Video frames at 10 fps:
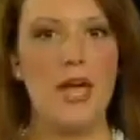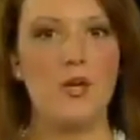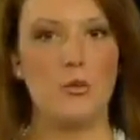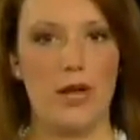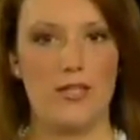
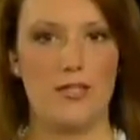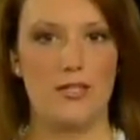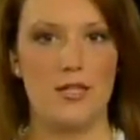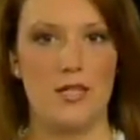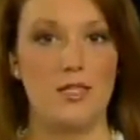
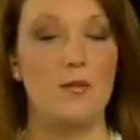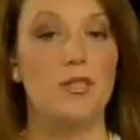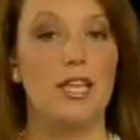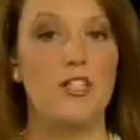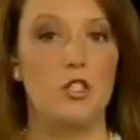arrested, Dustin
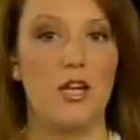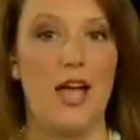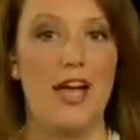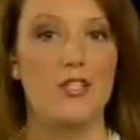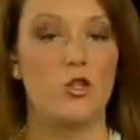Belangia,
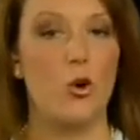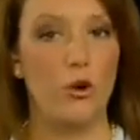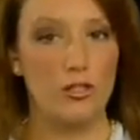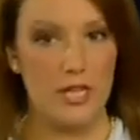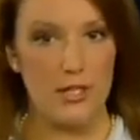has a
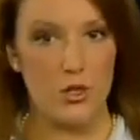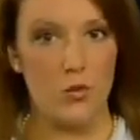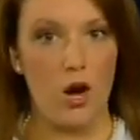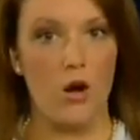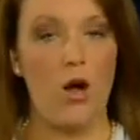court date
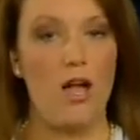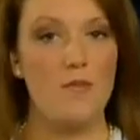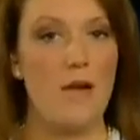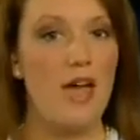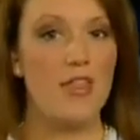tomorrow
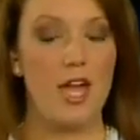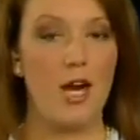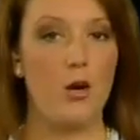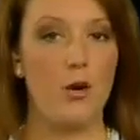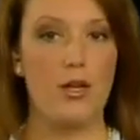on meth,
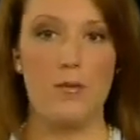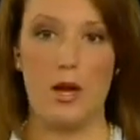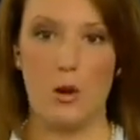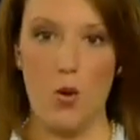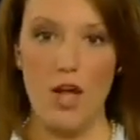heroin, and
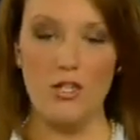marijuana